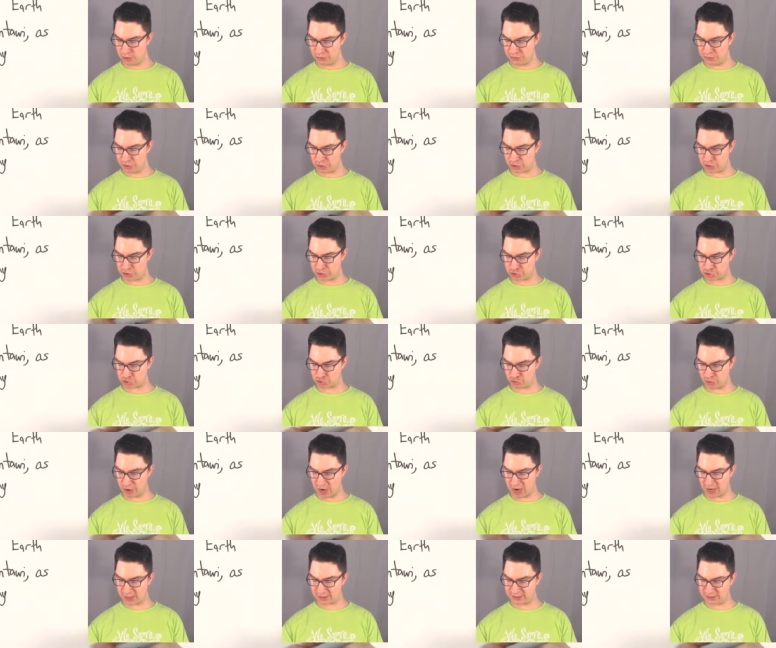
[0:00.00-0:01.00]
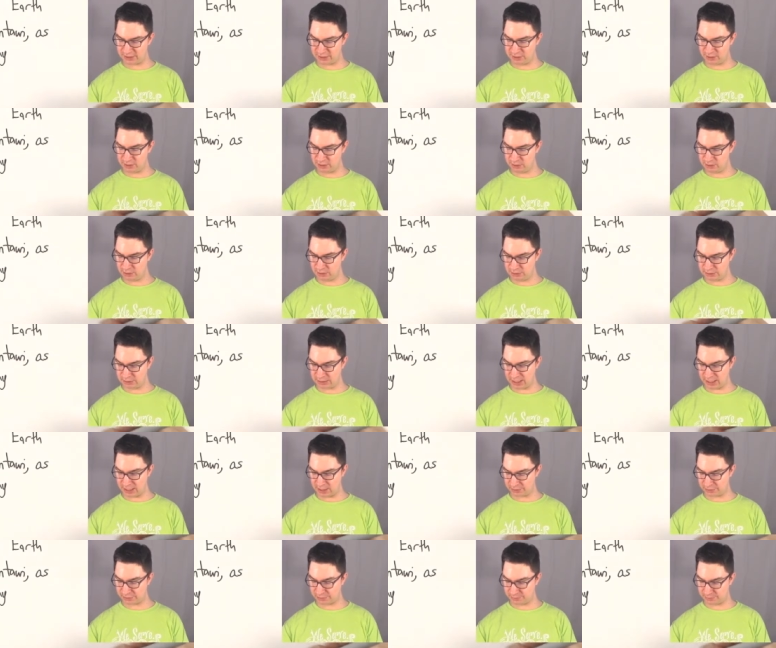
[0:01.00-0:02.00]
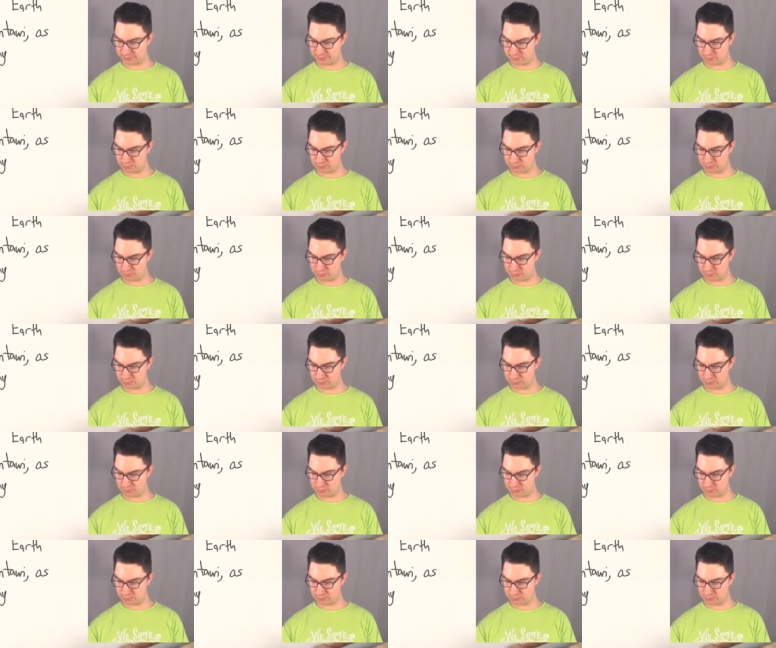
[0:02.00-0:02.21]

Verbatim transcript: the contracted length.